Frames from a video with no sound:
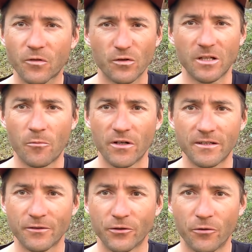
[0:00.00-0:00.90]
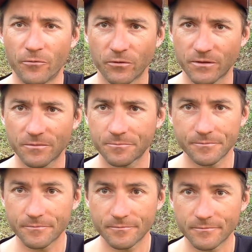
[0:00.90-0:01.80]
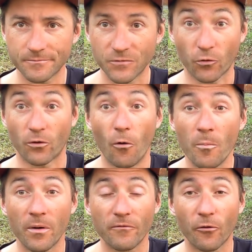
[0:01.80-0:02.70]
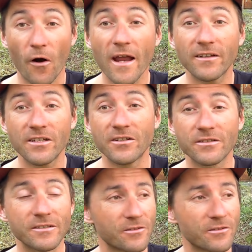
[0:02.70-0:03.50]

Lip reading: for some reason, it was not open for 8 years.